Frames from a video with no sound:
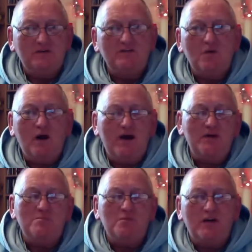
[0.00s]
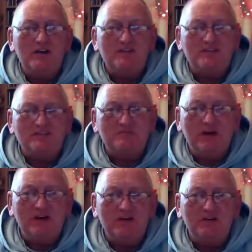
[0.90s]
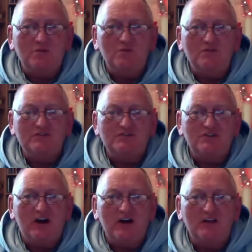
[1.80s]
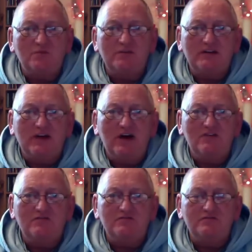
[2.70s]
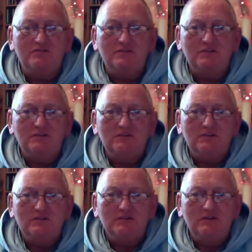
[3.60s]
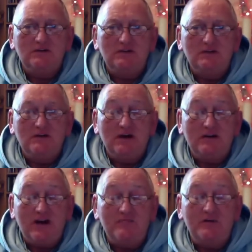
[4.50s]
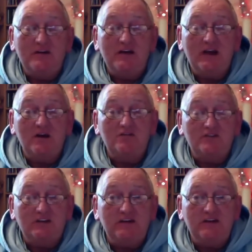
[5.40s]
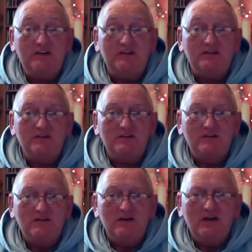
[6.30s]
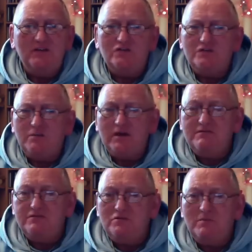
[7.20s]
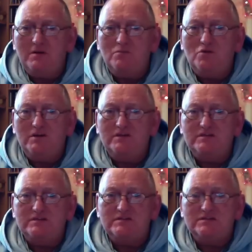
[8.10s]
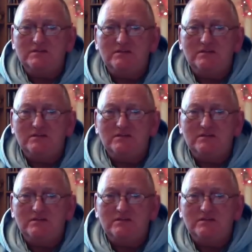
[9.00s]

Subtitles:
So I embrace my inner wounded child with love, and I've been allowed to heal it and those painful memories.